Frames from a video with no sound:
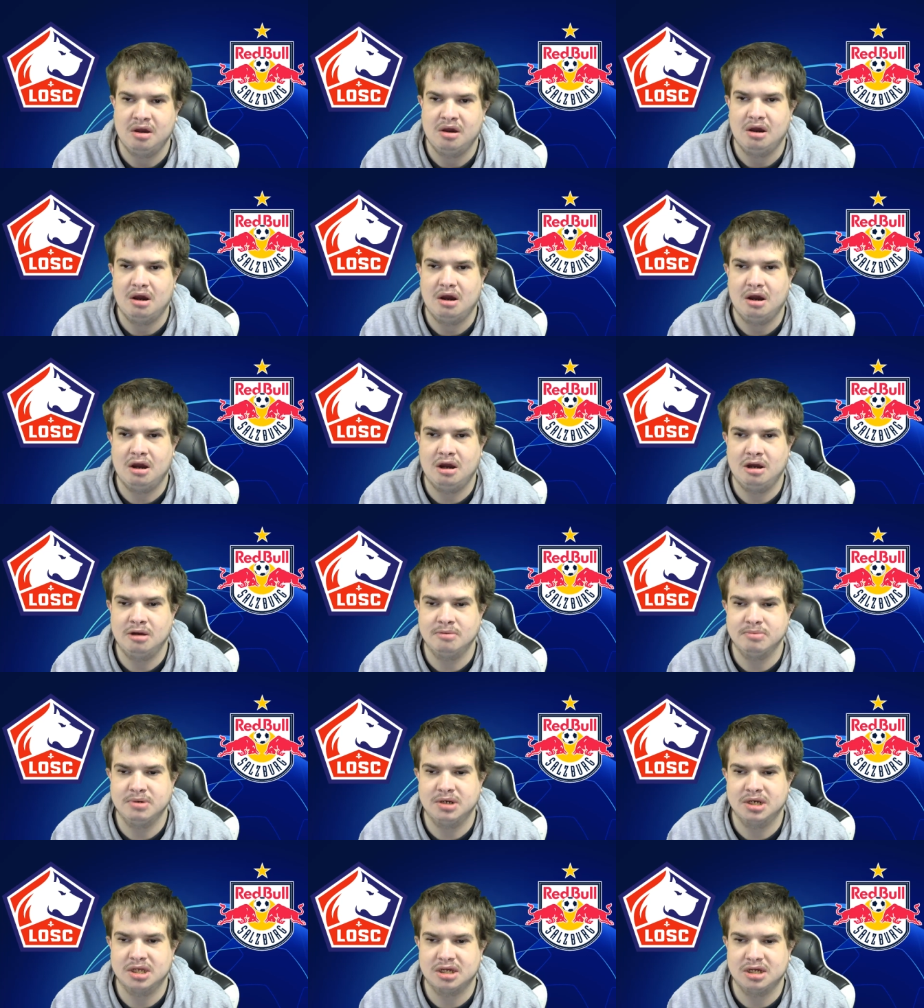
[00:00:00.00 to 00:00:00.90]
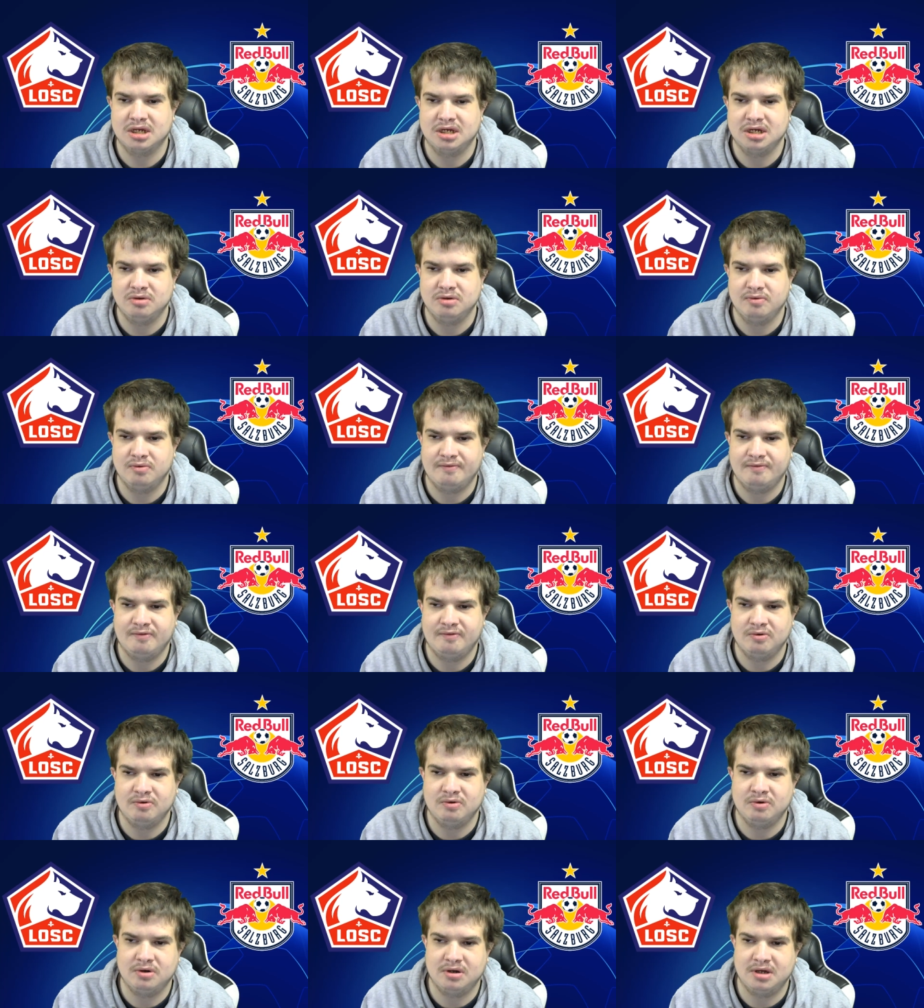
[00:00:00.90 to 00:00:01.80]
I'm going to go
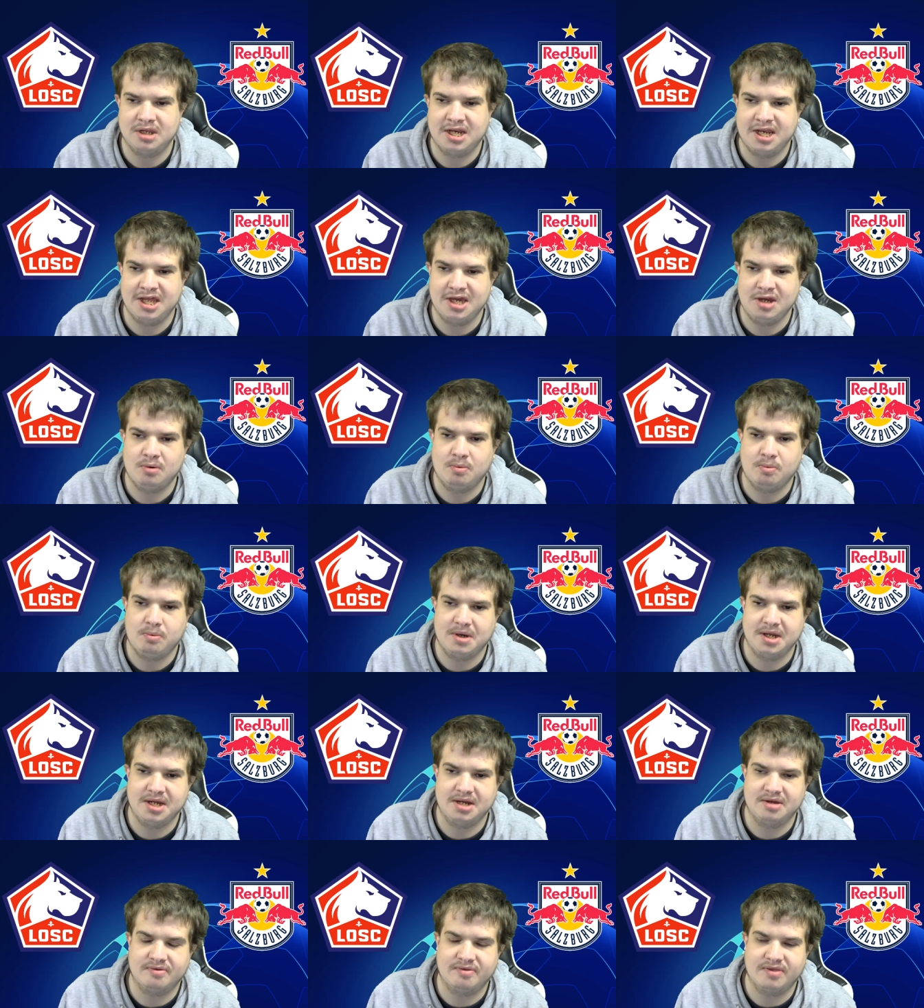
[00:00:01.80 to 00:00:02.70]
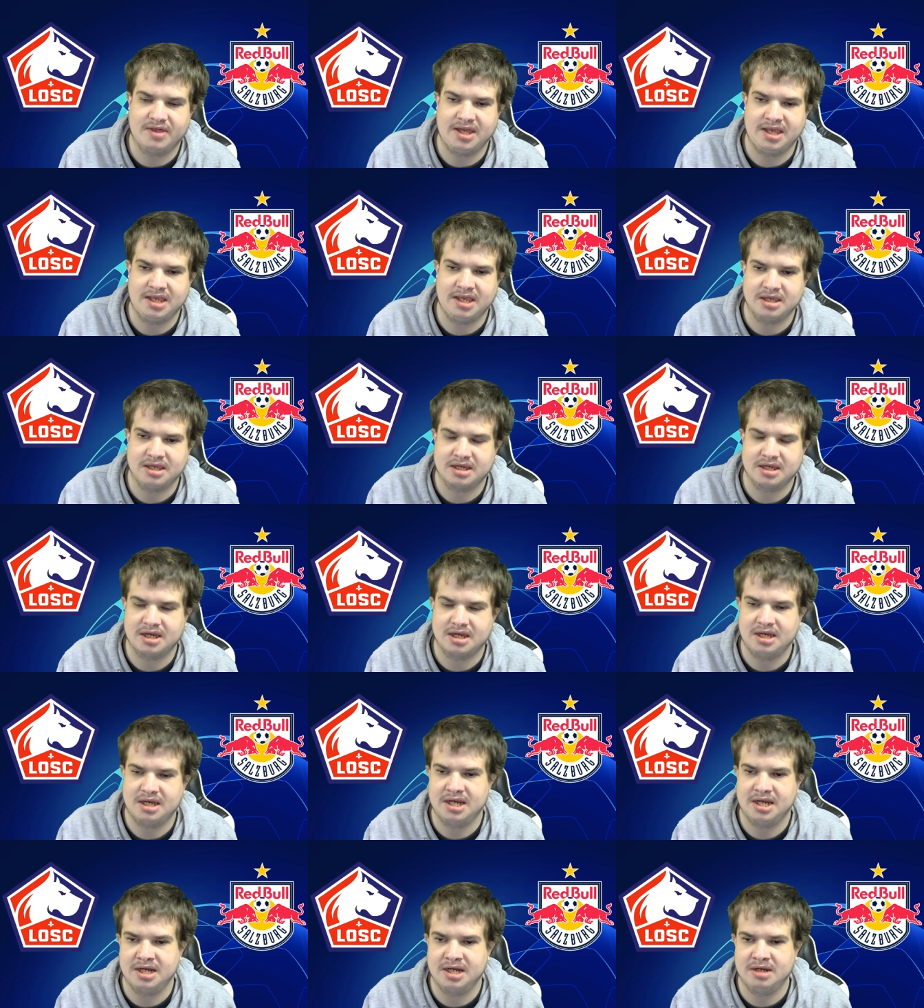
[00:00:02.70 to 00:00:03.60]
for a Lille win, I think,
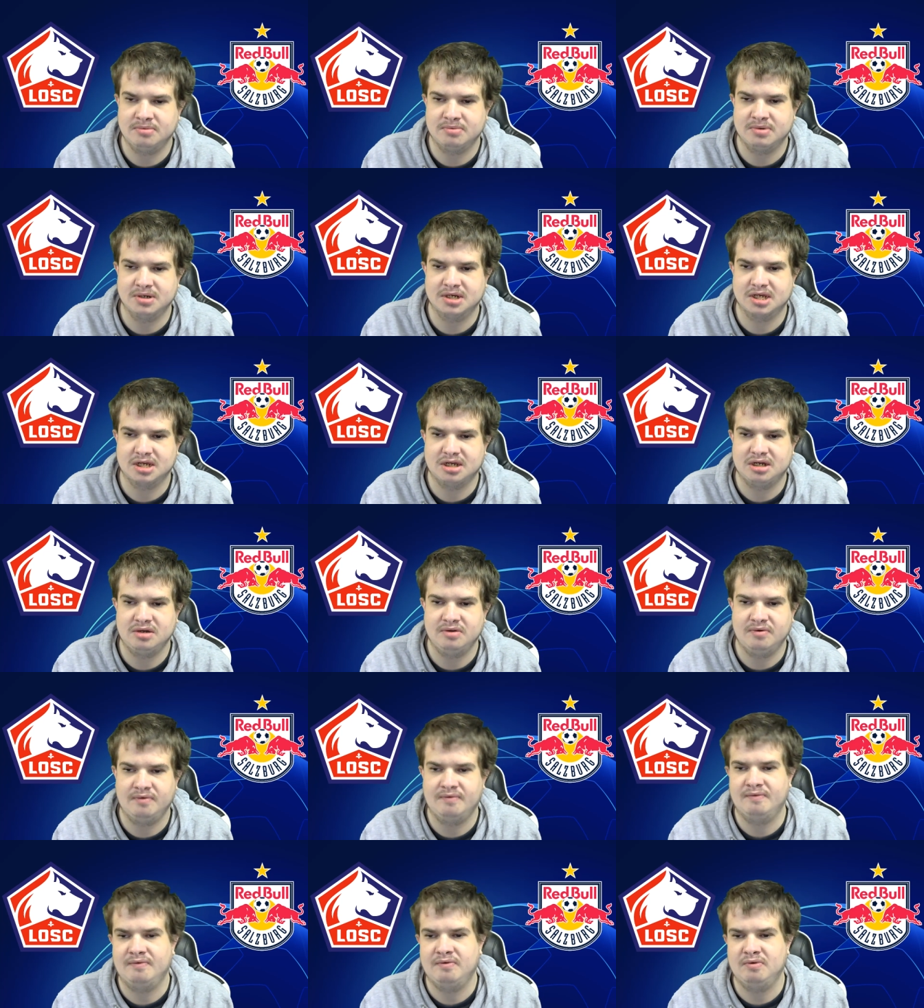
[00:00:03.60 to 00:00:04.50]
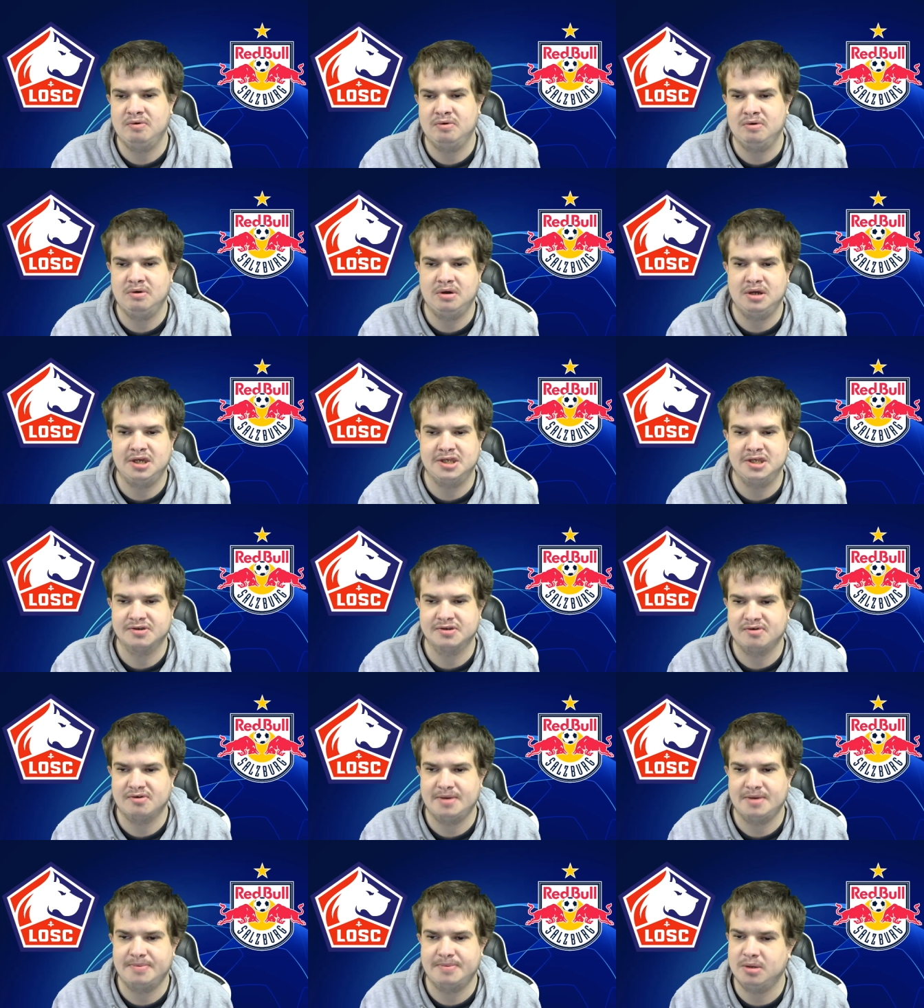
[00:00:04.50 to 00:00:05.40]
and I'm going to go for a
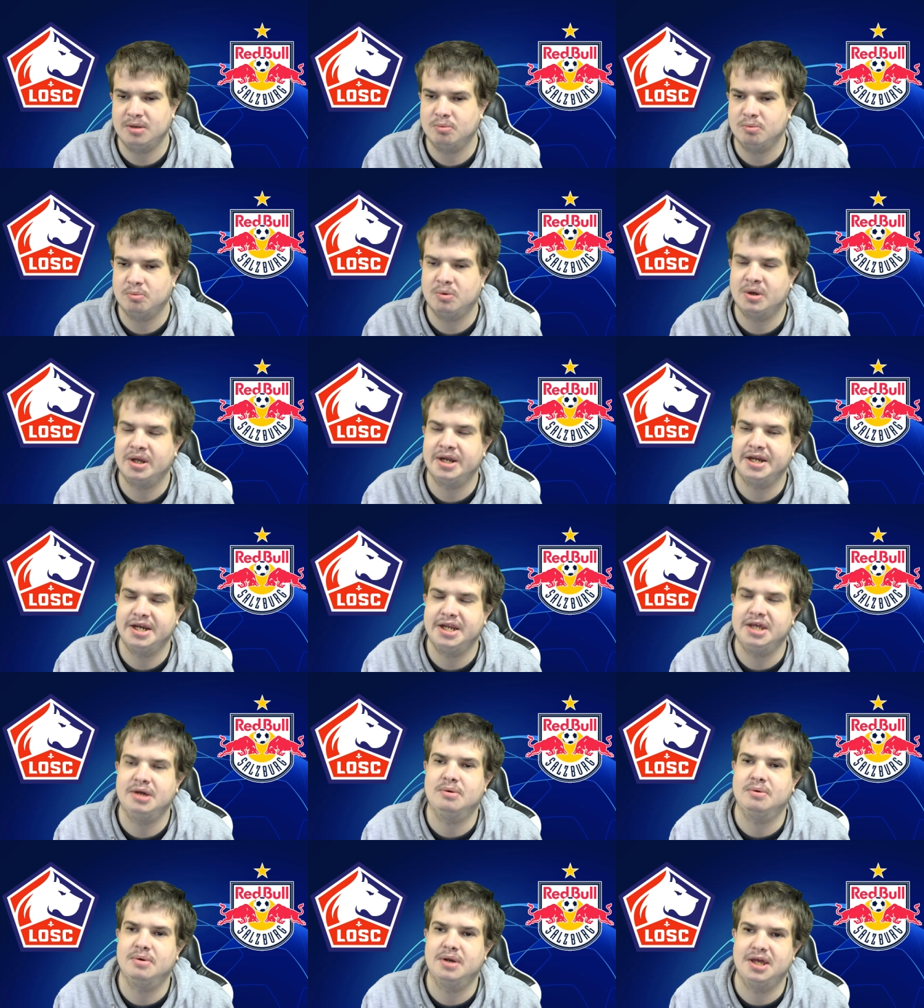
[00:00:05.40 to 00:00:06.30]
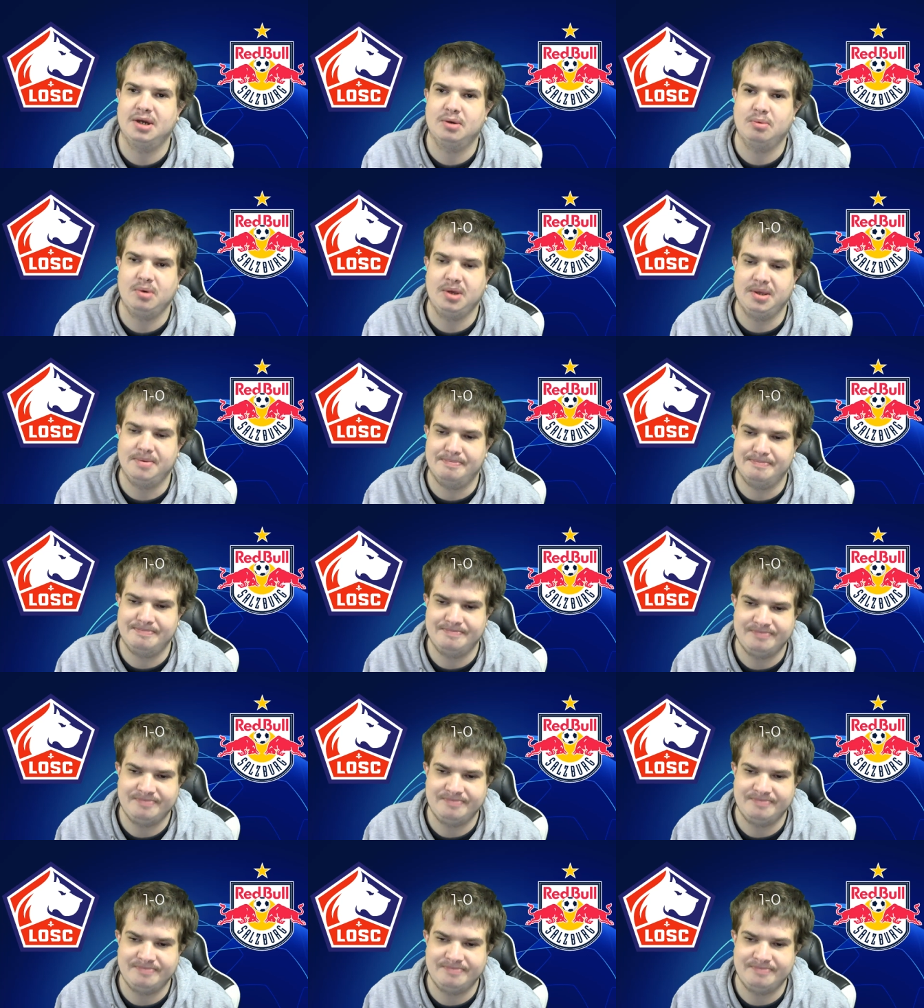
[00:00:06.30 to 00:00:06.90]
scrappy 1 0 Lille win.